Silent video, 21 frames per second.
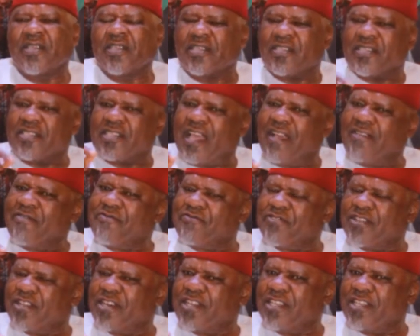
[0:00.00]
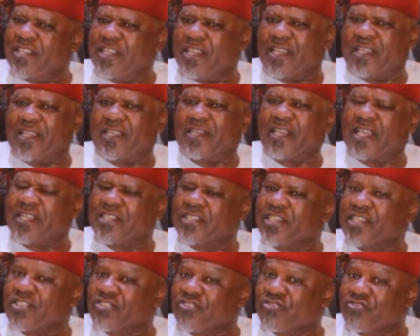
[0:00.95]
that very year,
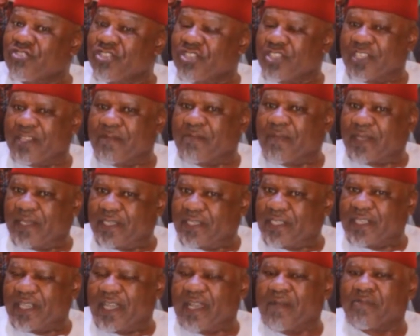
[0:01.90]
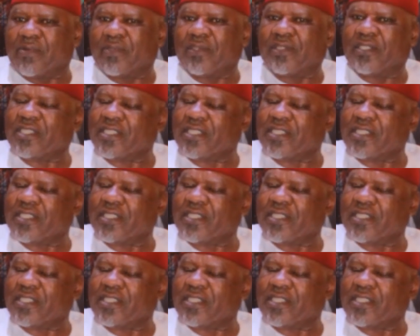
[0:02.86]
1982 December, this thing happened.